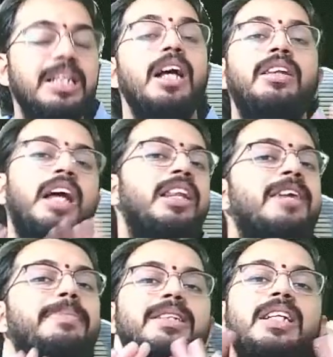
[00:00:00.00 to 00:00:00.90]
then that
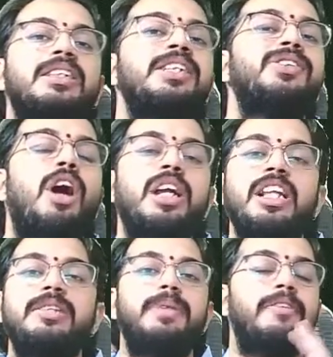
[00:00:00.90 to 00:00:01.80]
business is not
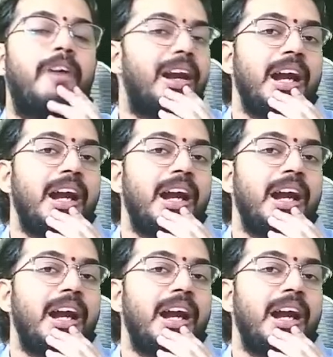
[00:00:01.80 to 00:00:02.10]
eligible for